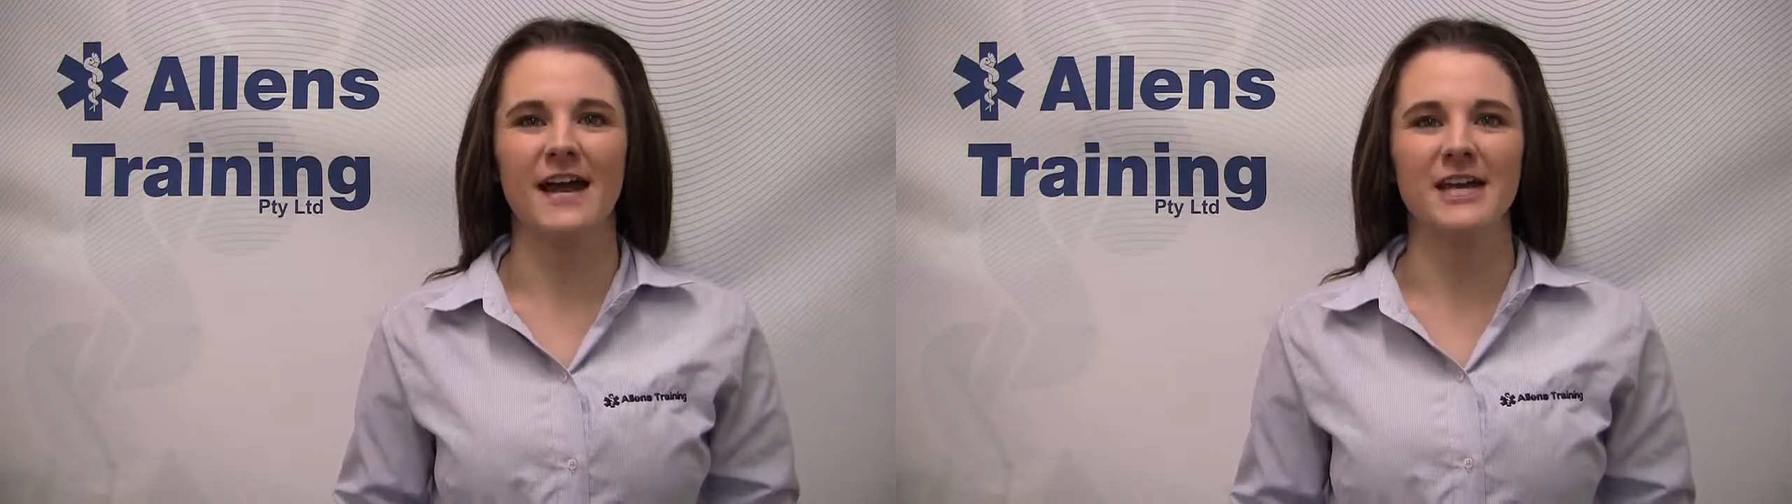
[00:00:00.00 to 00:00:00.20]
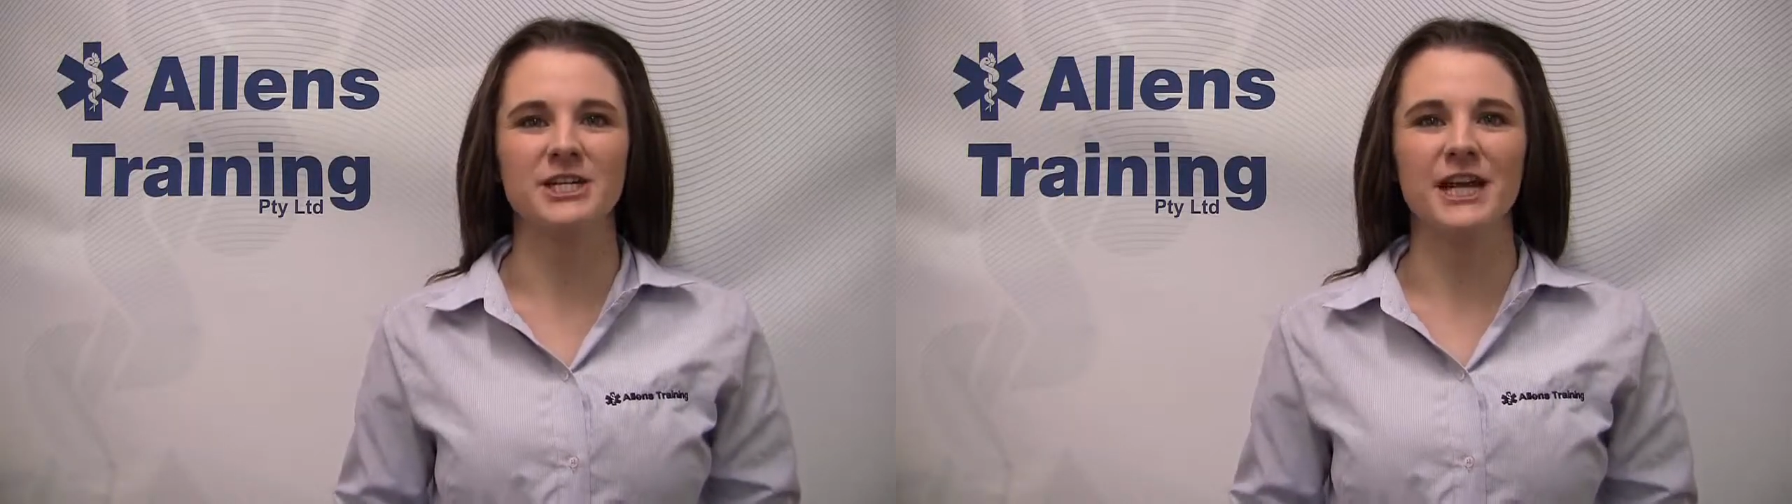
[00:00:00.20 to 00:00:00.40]

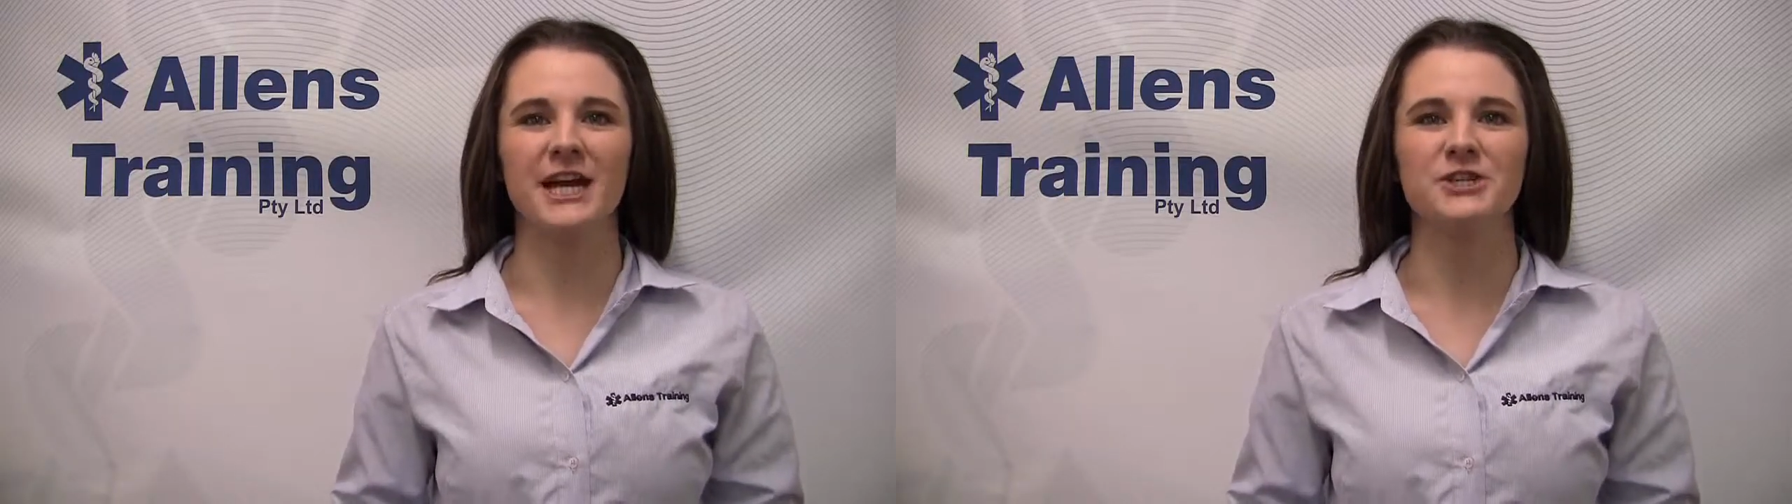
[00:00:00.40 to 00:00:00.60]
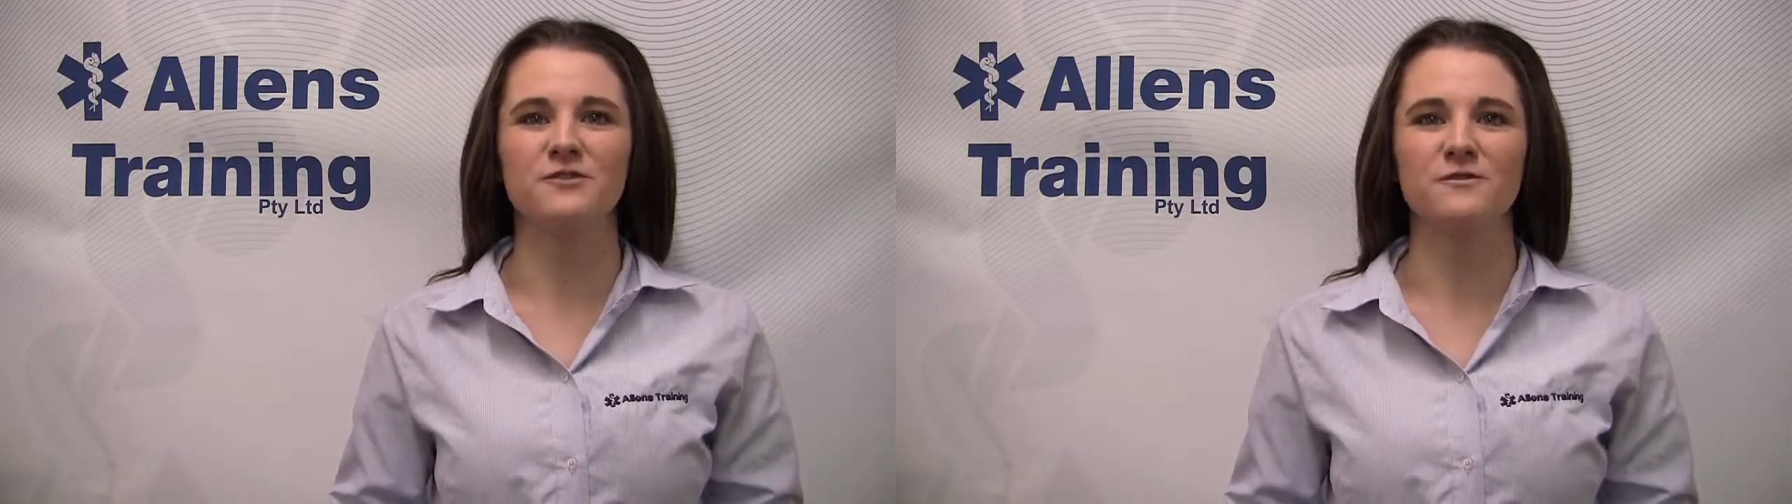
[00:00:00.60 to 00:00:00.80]

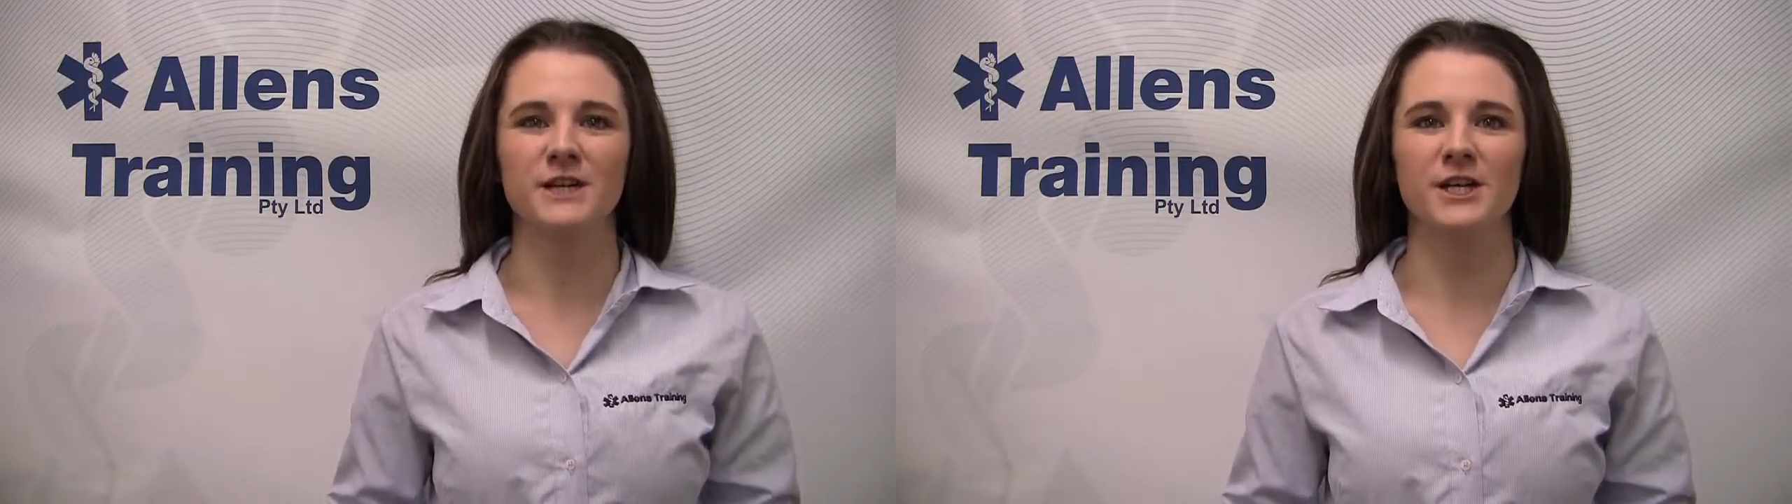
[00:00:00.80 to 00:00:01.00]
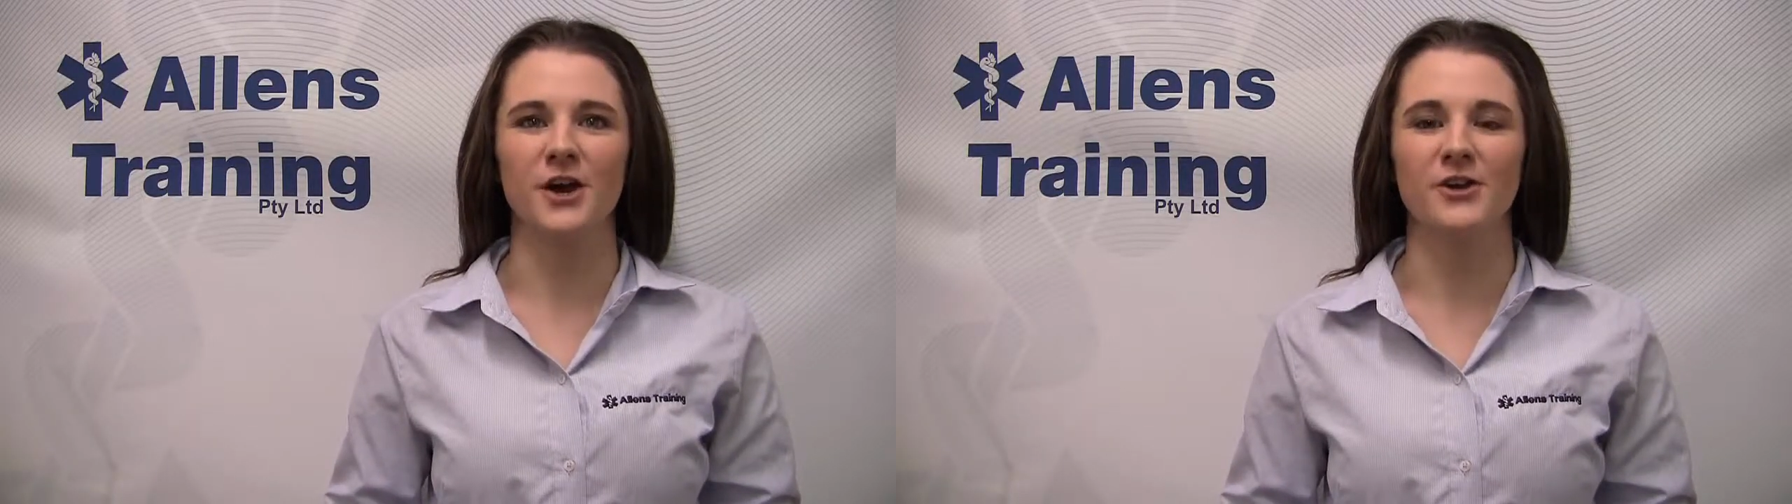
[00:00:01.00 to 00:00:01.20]
educational
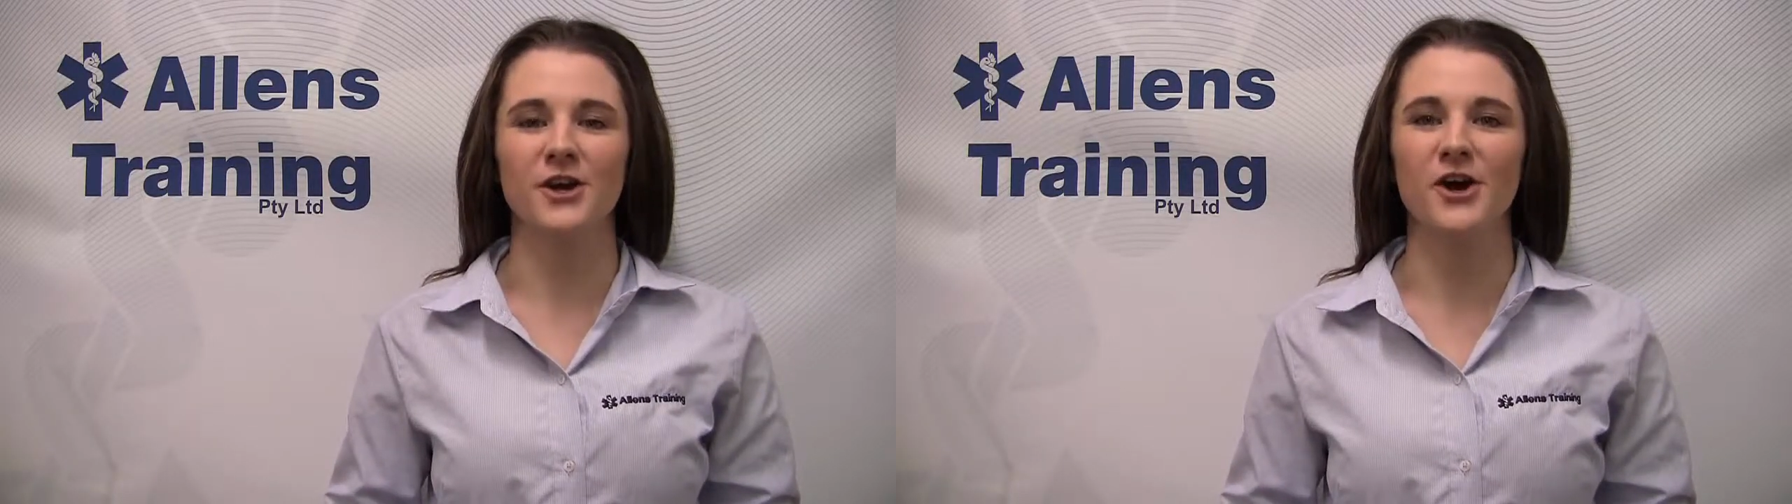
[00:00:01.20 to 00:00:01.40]
video